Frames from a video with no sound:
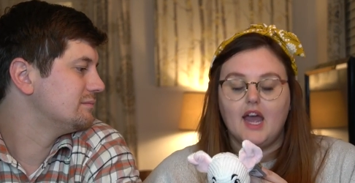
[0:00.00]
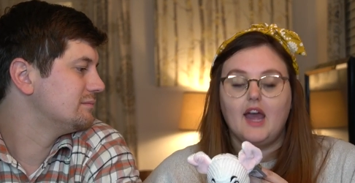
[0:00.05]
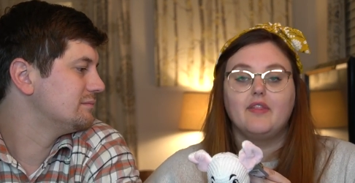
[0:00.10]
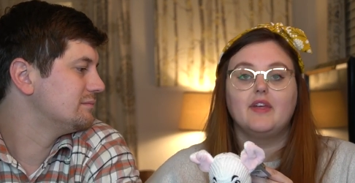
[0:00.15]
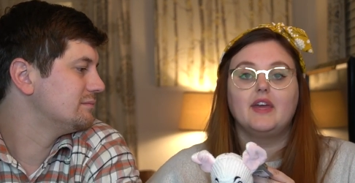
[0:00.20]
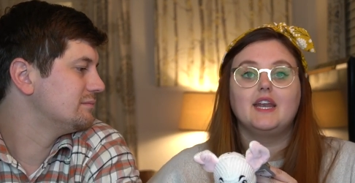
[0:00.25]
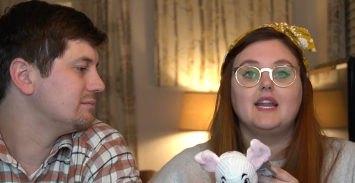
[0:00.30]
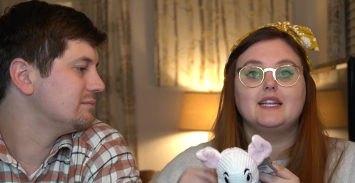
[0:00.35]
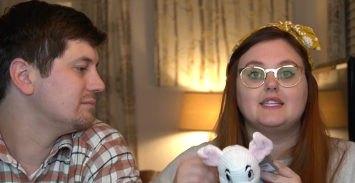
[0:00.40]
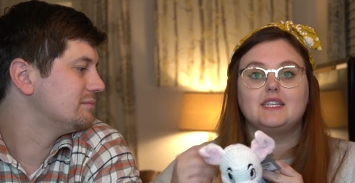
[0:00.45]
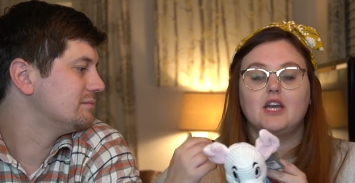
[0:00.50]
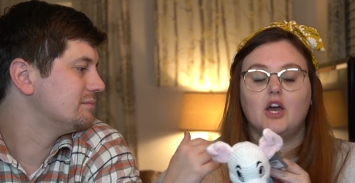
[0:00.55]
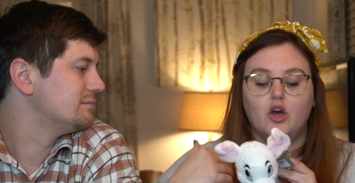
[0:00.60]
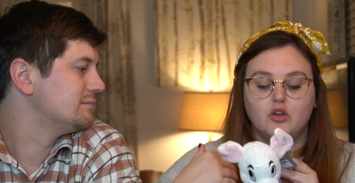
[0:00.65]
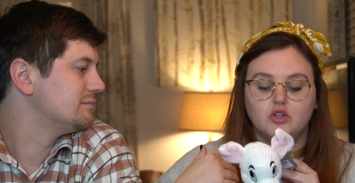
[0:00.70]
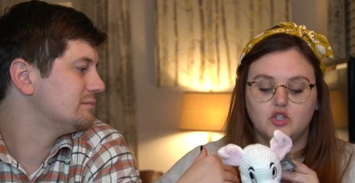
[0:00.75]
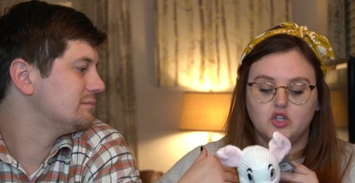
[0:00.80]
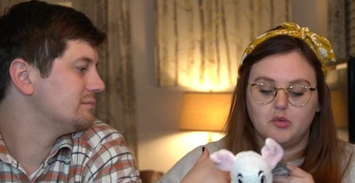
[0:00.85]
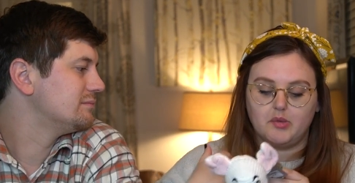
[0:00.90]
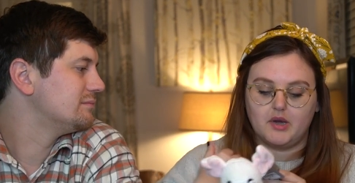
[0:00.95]
Speaker 1: And then it
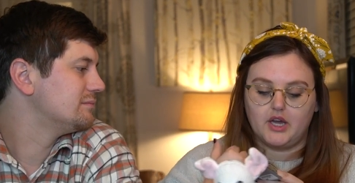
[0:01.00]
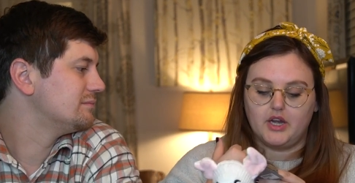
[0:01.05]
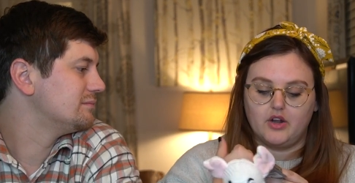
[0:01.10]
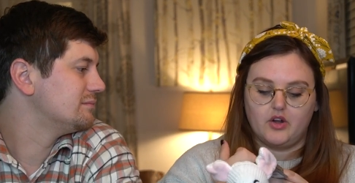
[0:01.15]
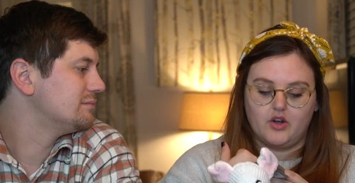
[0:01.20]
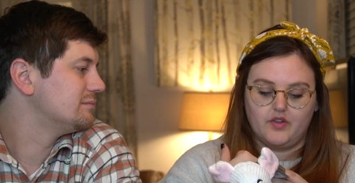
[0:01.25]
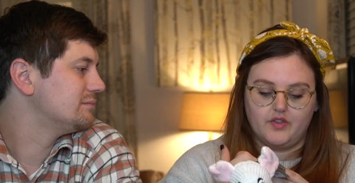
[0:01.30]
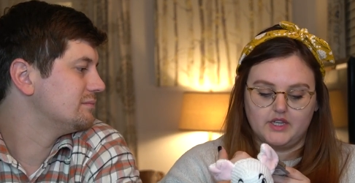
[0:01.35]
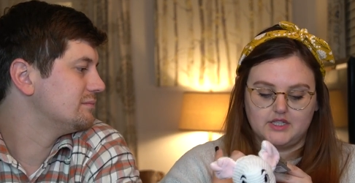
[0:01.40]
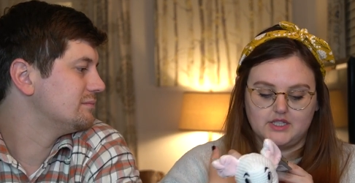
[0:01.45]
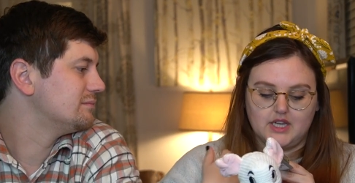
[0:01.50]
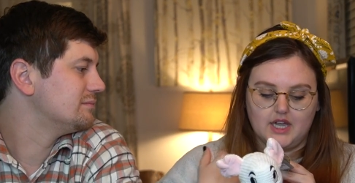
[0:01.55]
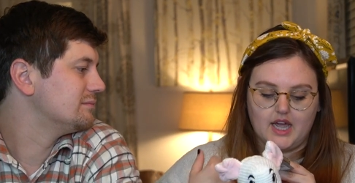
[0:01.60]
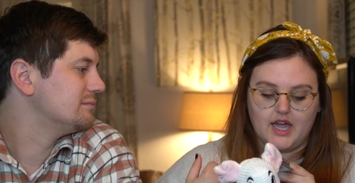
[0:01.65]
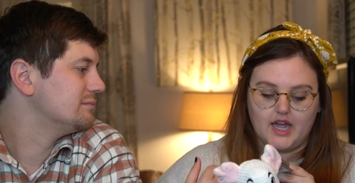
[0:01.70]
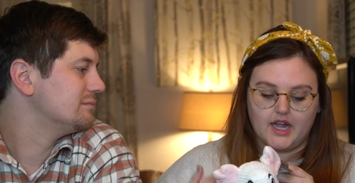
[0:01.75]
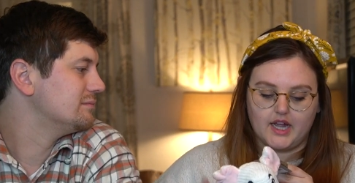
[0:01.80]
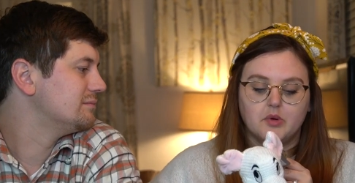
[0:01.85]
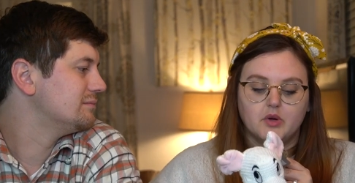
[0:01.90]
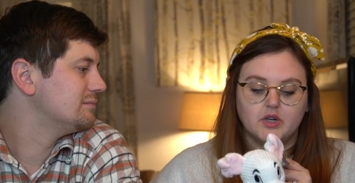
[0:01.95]
tells you about it on the
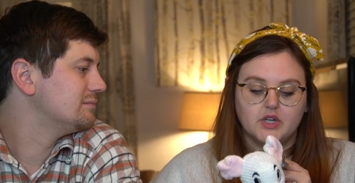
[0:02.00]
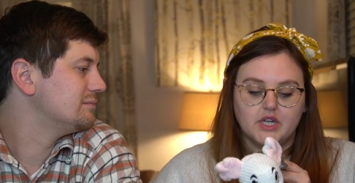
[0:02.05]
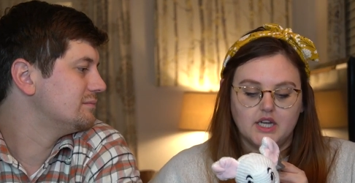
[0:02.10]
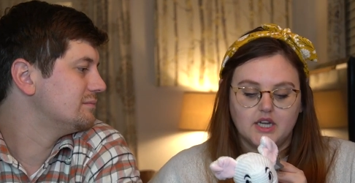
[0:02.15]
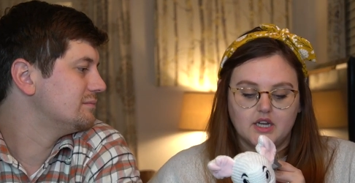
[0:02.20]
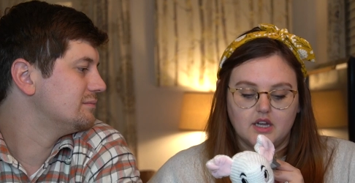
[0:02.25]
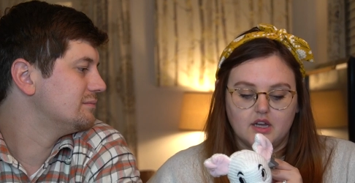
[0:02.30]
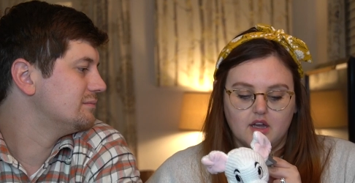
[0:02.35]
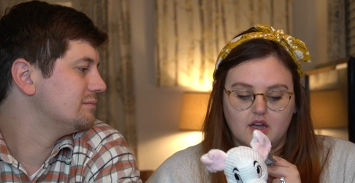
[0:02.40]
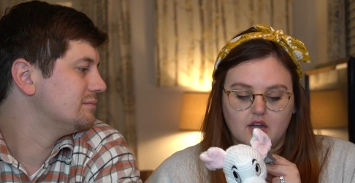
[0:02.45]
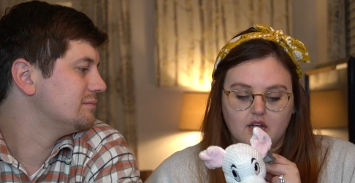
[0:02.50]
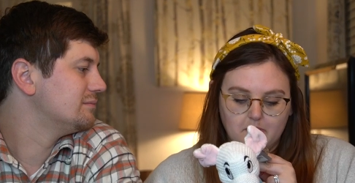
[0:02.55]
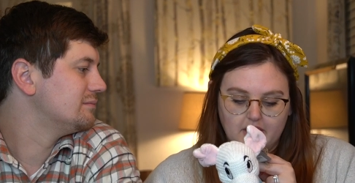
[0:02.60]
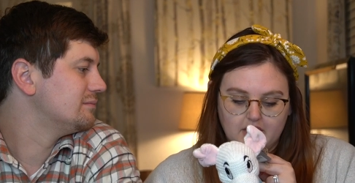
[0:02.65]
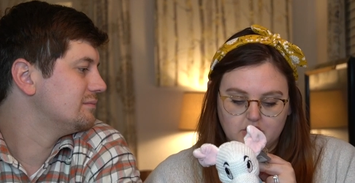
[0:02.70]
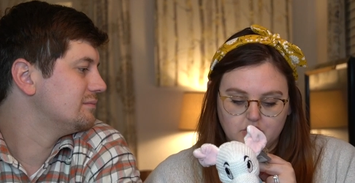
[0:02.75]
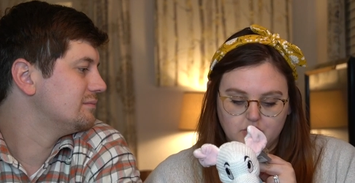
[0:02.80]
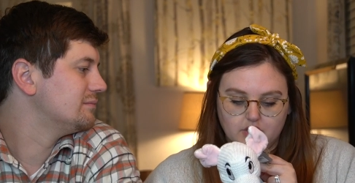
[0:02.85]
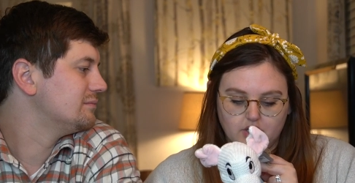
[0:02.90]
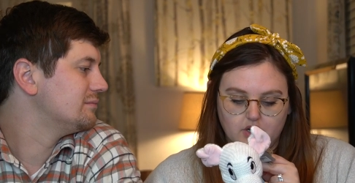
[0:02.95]
tag. Perdita,
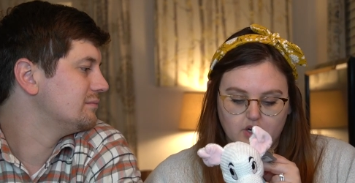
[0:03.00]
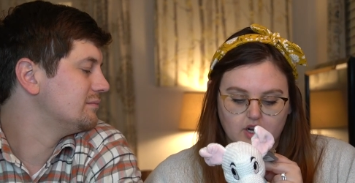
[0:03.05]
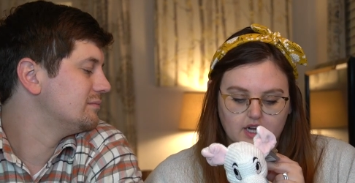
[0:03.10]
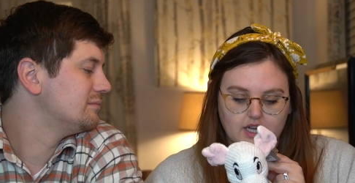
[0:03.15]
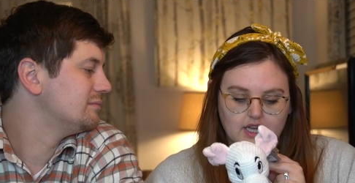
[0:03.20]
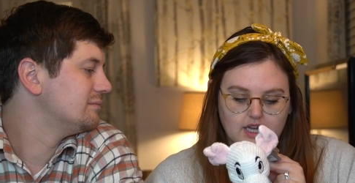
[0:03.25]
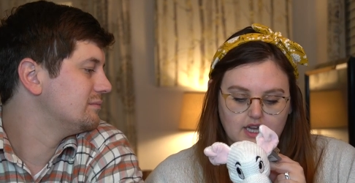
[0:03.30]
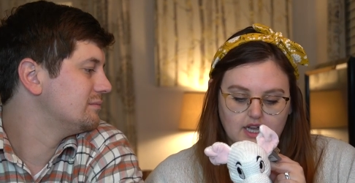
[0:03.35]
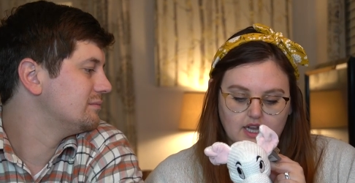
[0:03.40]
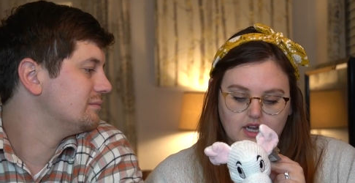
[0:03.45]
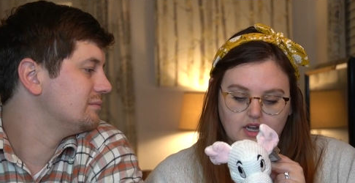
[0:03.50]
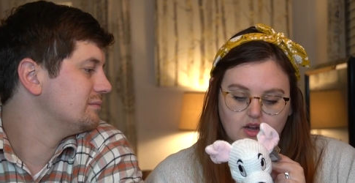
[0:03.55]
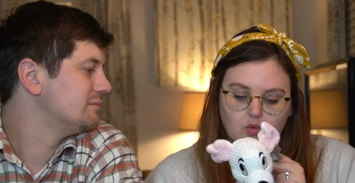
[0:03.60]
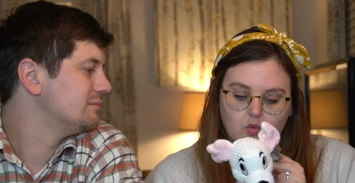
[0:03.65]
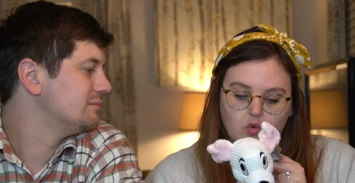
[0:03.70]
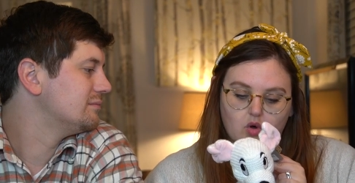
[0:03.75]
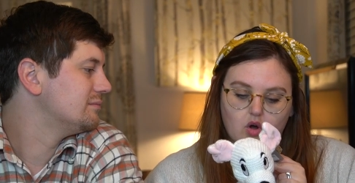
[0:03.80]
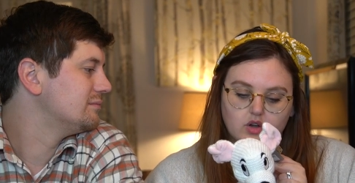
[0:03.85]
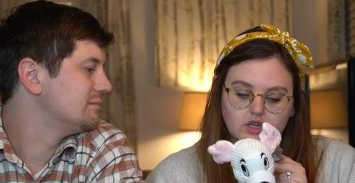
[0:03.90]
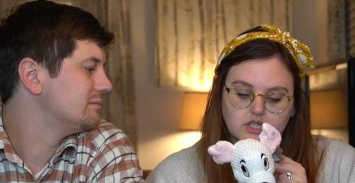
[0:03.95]
matriarch in
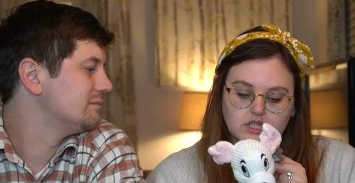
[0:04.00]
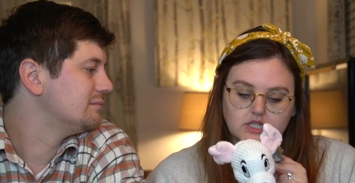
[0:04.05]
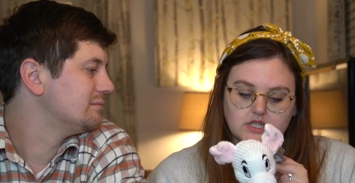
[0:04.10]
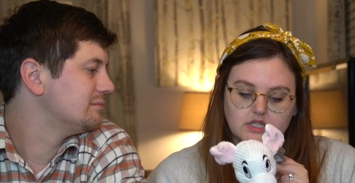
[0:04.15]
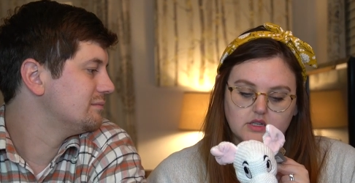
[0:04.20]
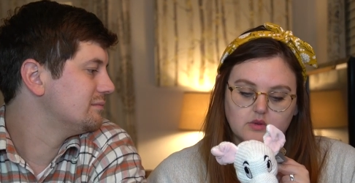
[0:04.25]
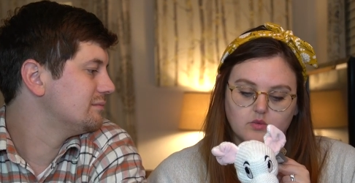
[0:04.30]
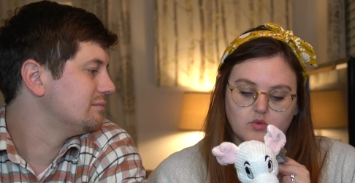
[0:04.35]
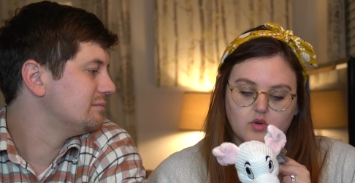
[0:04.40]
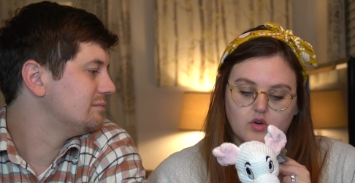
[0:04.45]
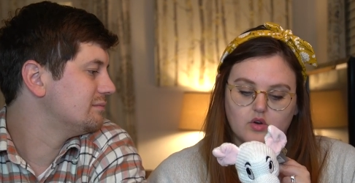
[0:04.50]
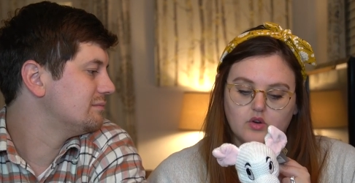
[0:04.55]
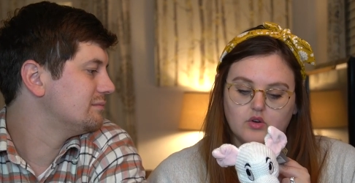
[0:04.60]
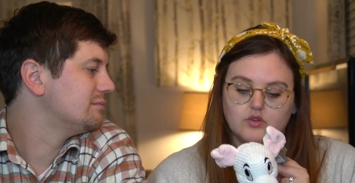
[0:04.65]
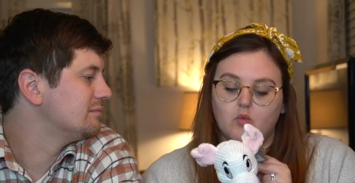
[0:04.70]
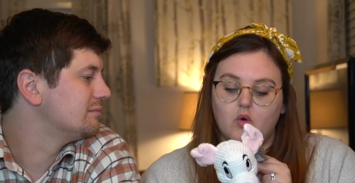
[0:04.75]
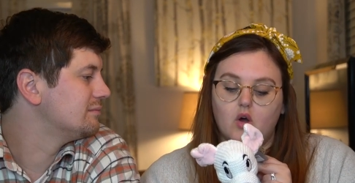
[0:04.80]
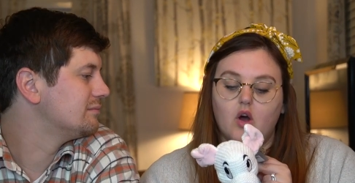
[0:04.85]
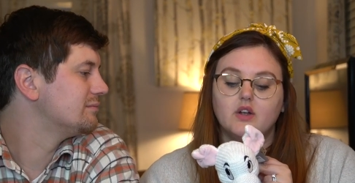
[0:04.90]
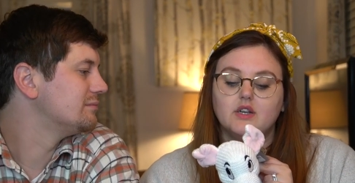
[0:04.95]
Walt Disney World.
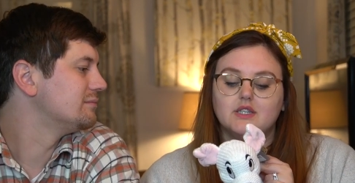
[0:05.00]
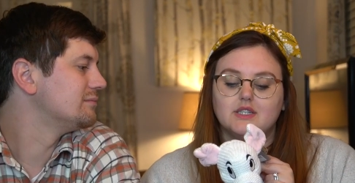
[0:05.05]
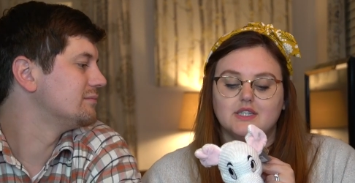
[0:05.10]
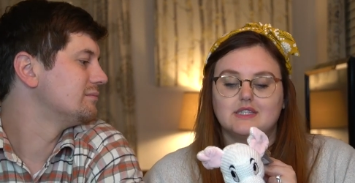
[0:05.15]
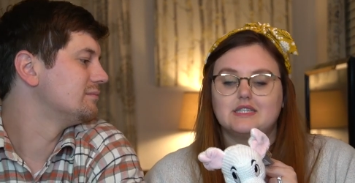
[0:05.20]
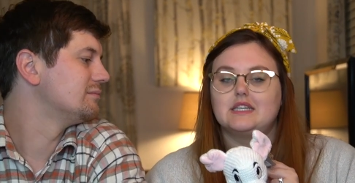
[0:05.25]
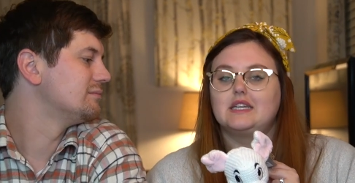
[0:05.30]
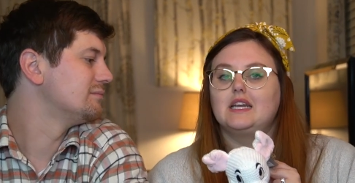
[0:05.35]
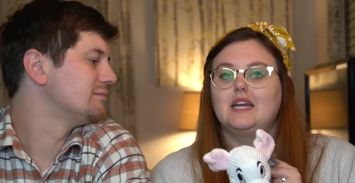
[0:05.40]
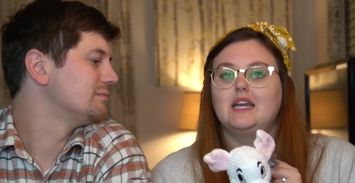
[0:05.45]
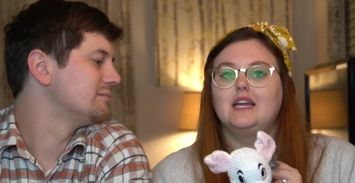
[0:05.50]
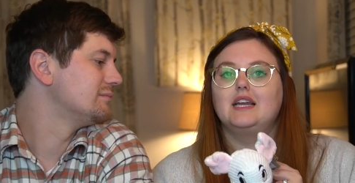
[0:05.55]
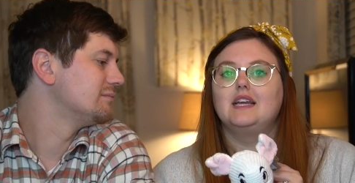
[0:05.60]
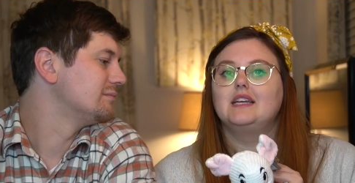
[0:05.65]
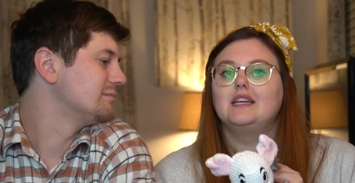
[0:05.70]
Walt Disney